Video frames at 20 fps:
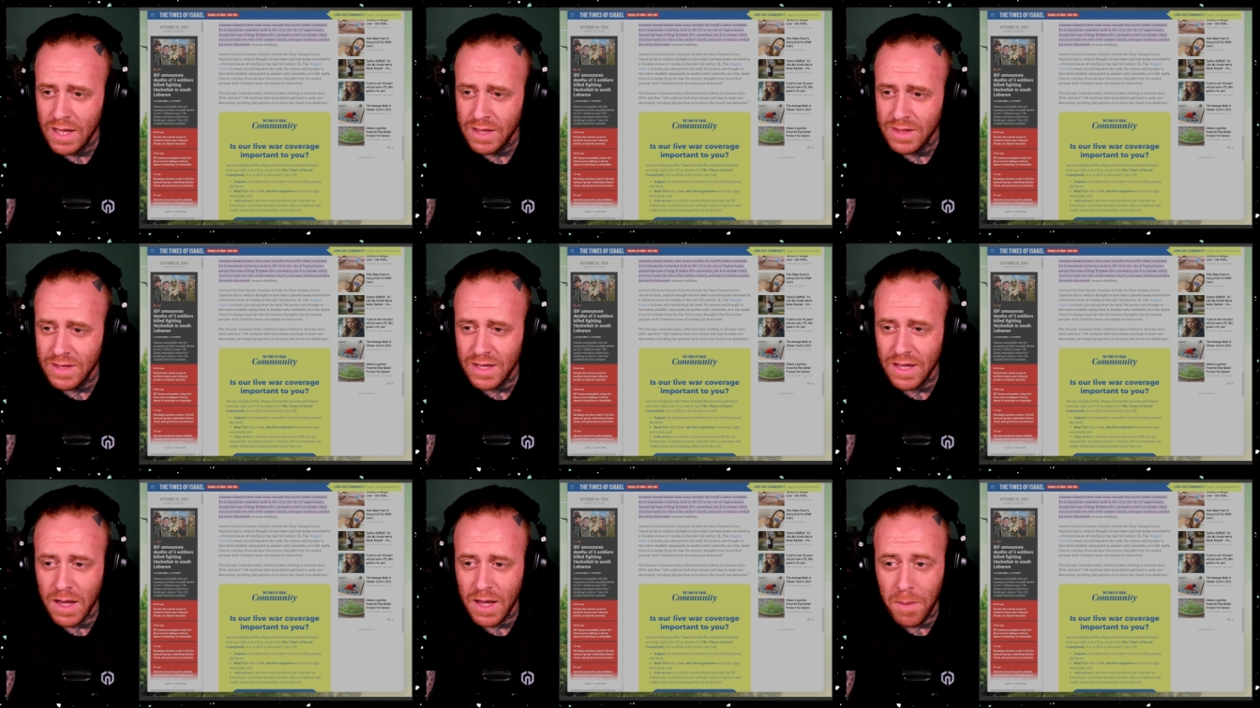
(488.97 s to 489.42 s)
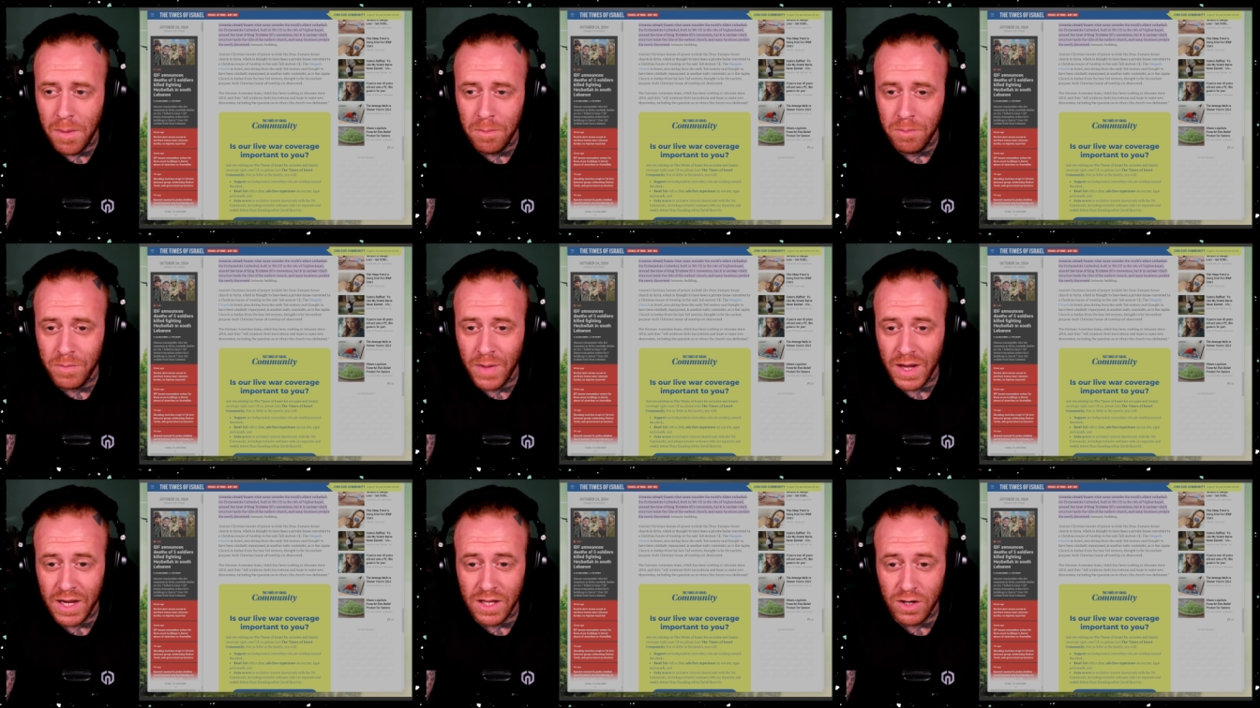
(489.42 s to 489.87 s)
The
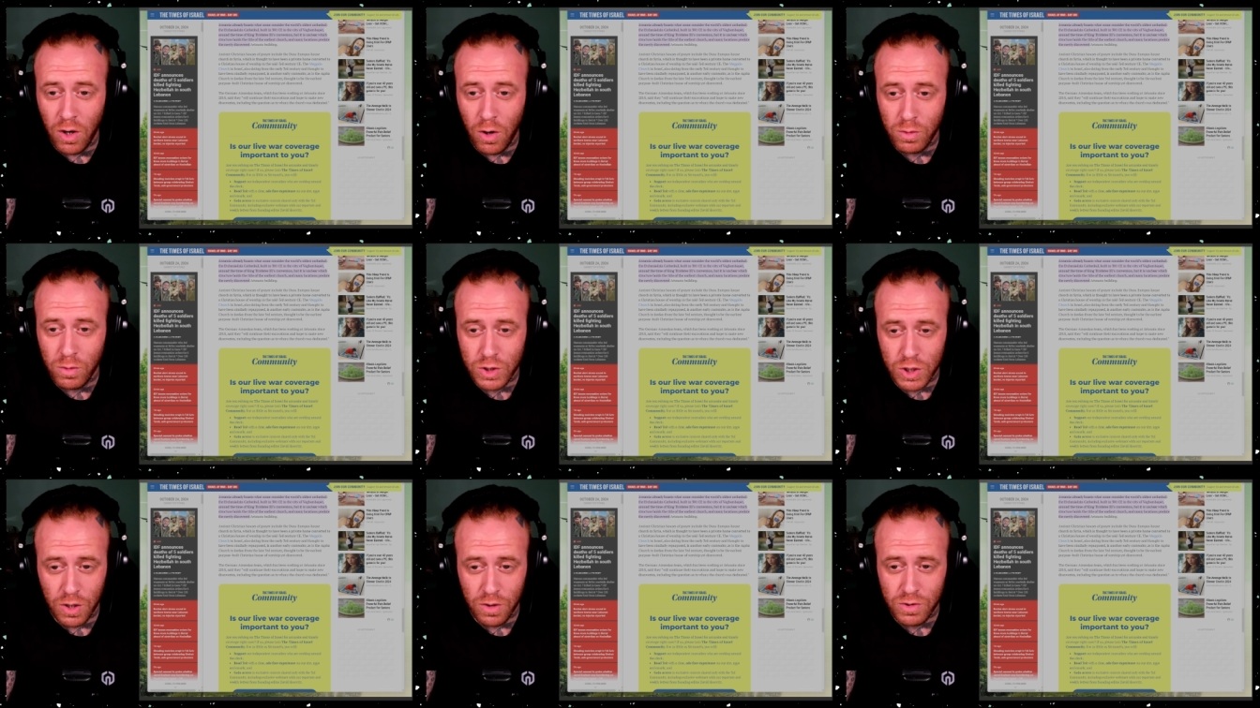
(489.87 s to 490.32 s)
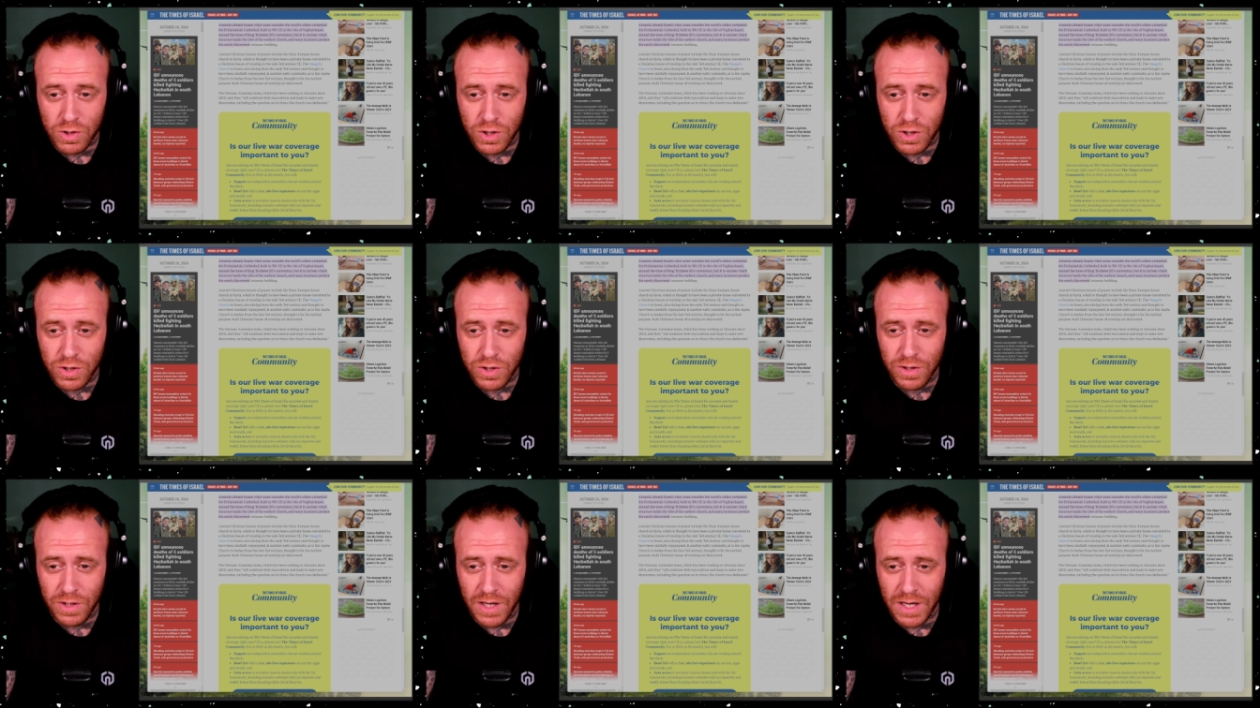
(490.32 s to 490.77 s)
Megiddo
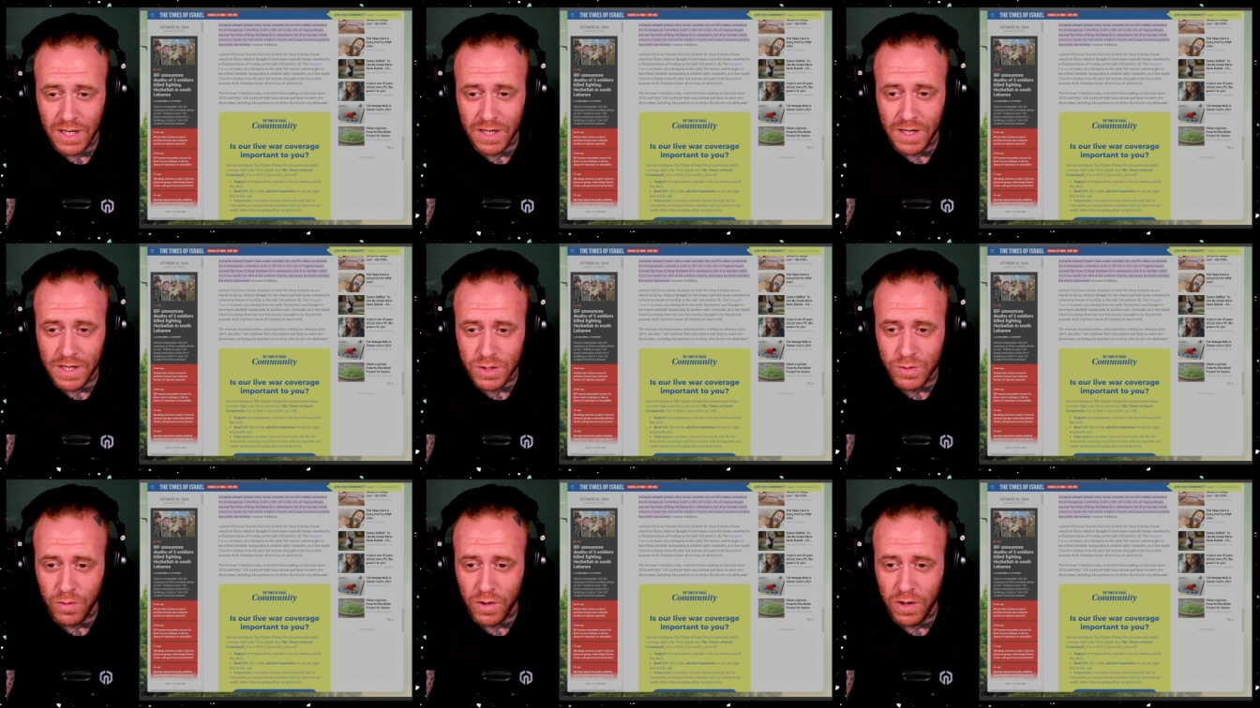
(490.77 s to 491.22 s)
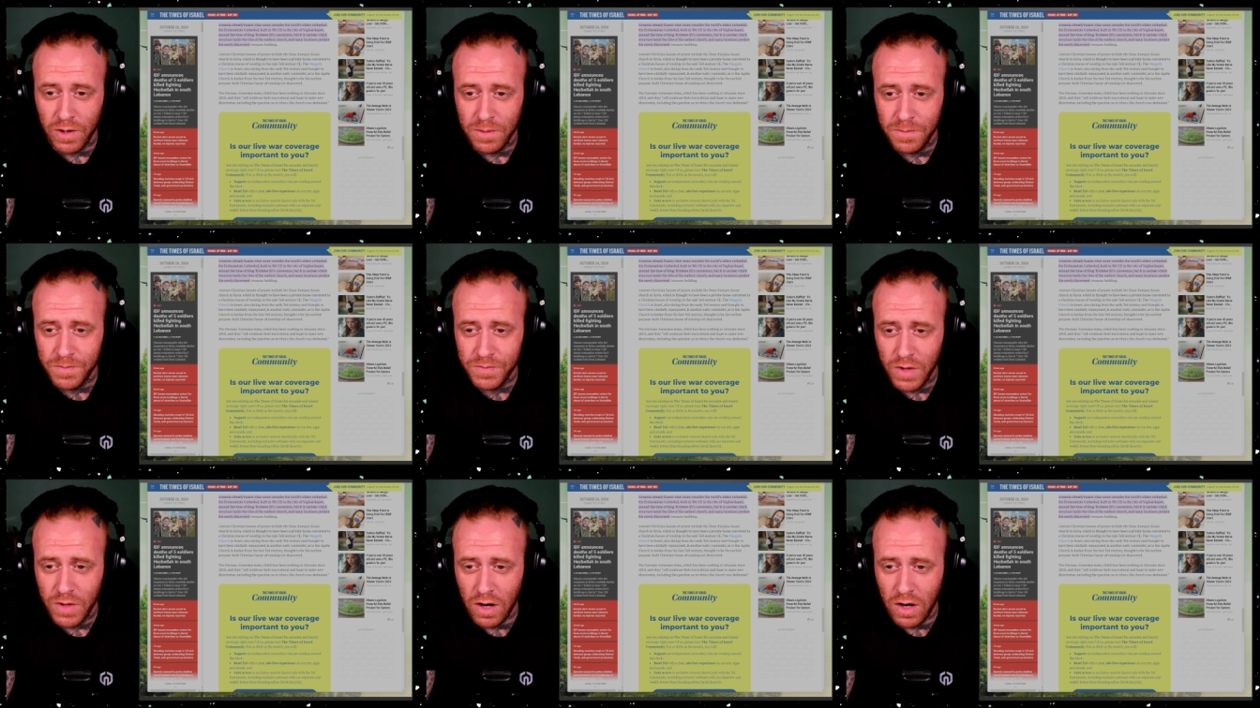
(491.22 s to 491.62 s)
church in Israel,